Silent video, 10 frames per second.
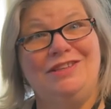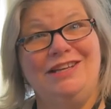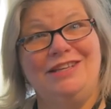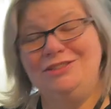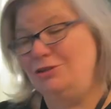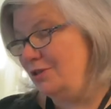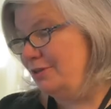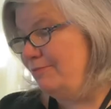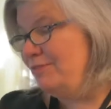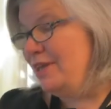the next student.
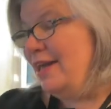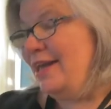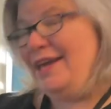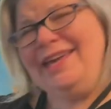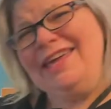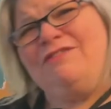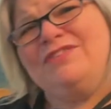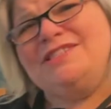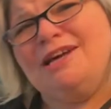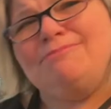
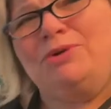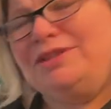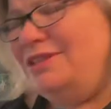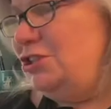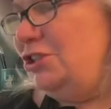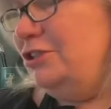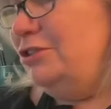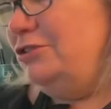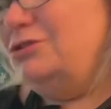If at some point this year your